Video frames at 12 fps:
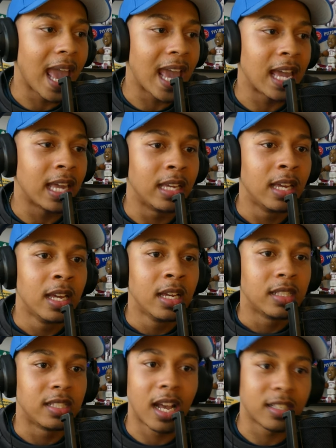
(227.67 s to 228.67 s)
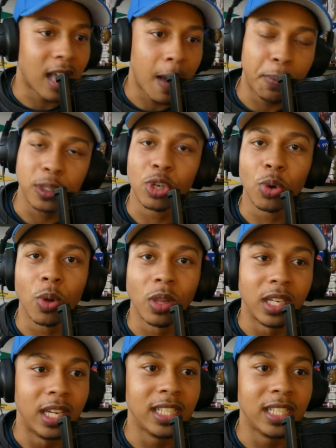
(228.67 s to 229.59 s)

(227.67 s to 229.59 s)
a Zaza Pachulia.